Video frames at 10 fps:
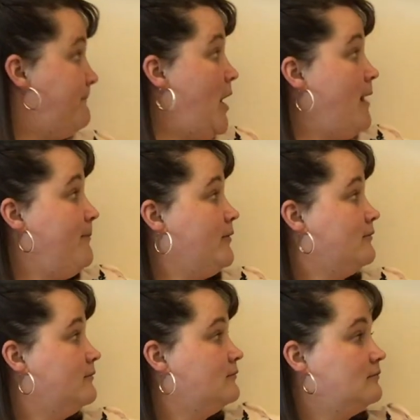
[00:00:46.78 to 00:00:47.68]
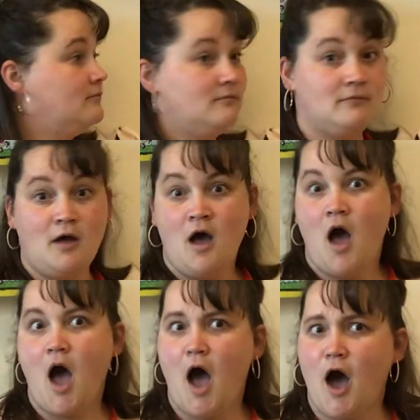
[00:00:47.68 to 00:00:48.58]
Pop!
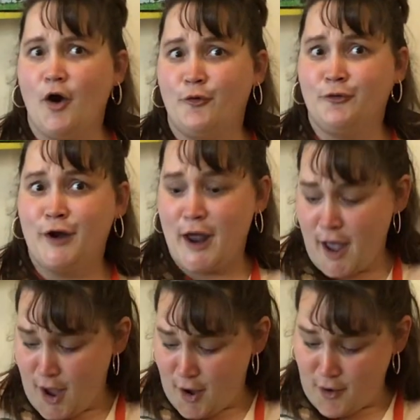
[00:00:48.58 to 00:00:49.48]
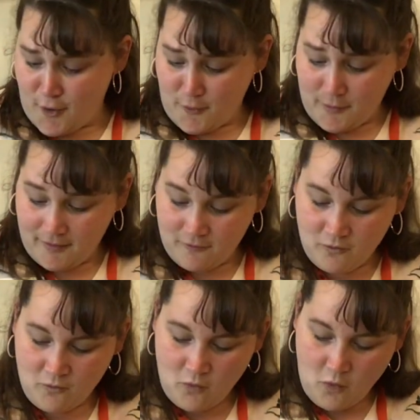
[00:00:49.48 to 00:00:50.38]
Oh no!
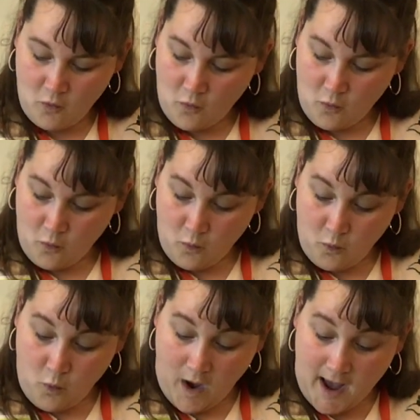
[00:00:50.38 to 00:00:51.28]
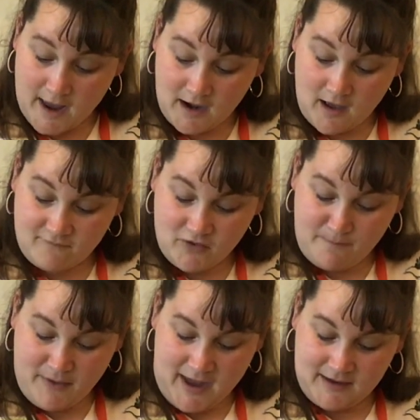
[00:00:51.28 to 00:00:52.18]
One of
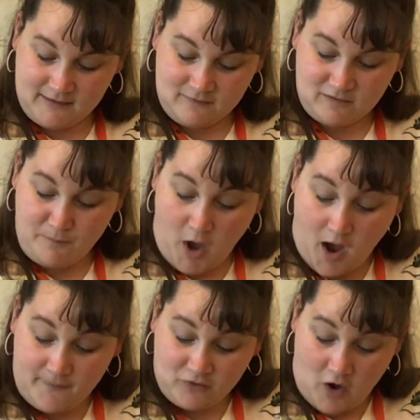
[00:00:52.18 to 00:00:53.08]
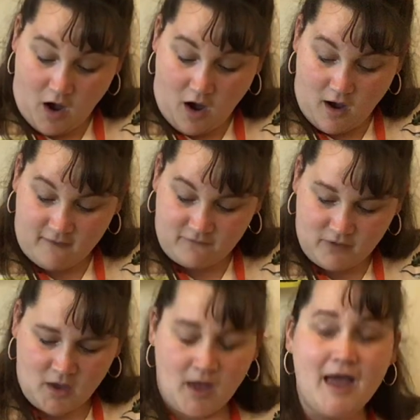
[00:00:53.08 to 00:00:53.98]
the buttons popped off
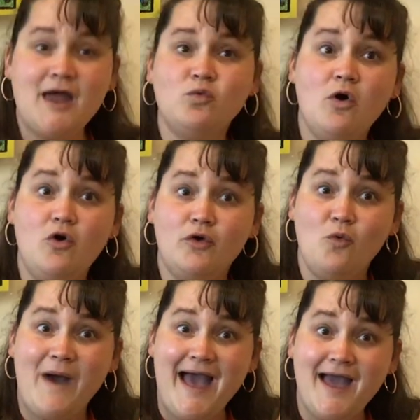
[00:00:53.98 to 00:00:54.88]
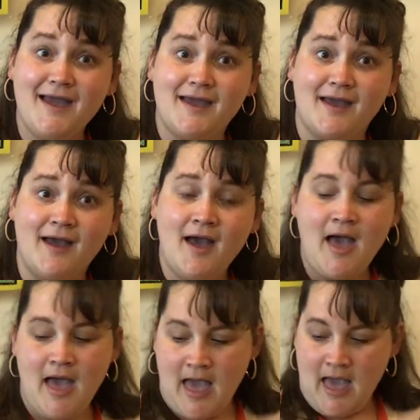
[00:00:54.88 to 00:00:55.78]
and rolled away.
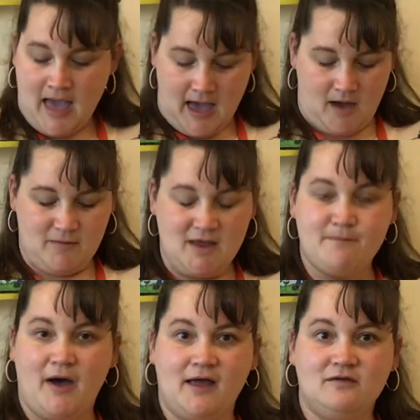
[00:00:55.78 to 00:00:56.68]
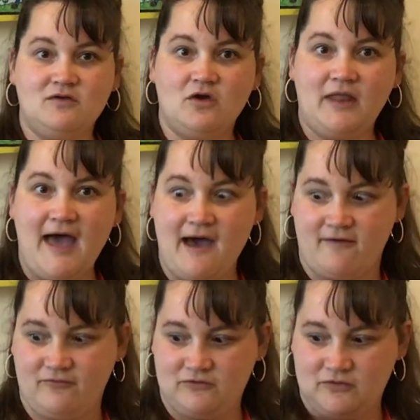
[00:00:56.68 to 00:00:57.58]
How many buttons are left?